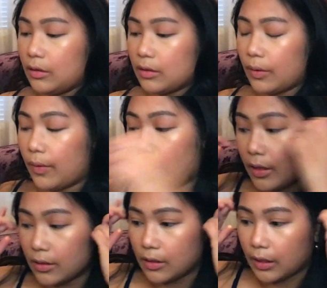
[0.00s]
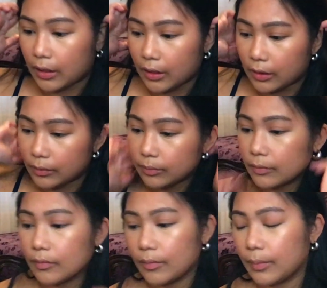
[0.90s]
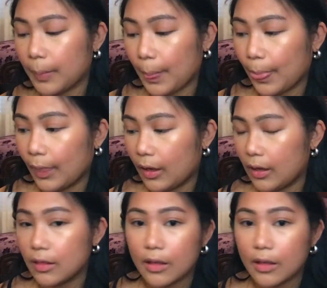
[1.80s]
So that's that. And